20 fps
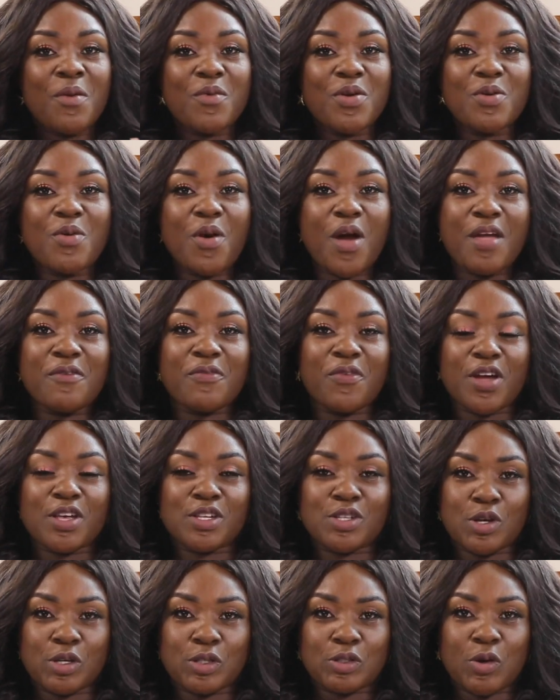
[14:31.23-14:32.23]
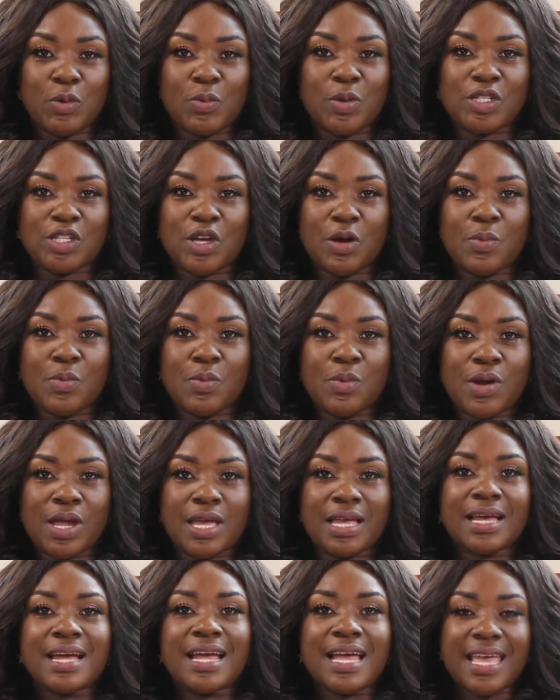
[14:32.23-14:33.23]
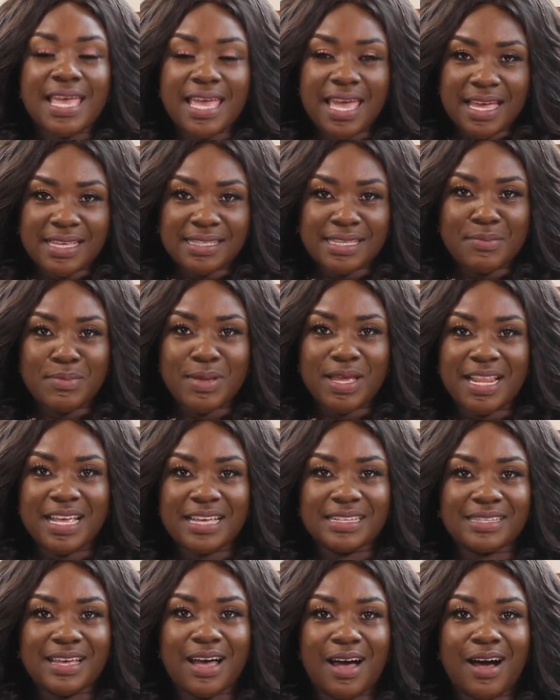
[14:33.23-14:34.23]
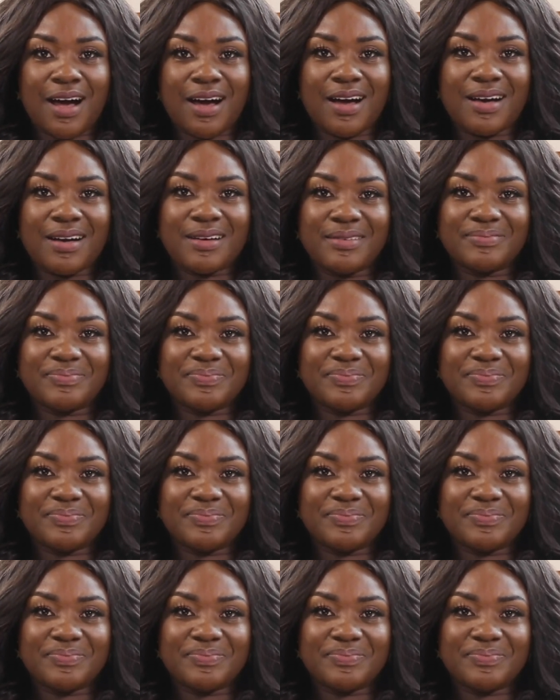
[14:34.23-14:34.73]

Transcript: We're going for a short commercial break. Here is Emelia's hour.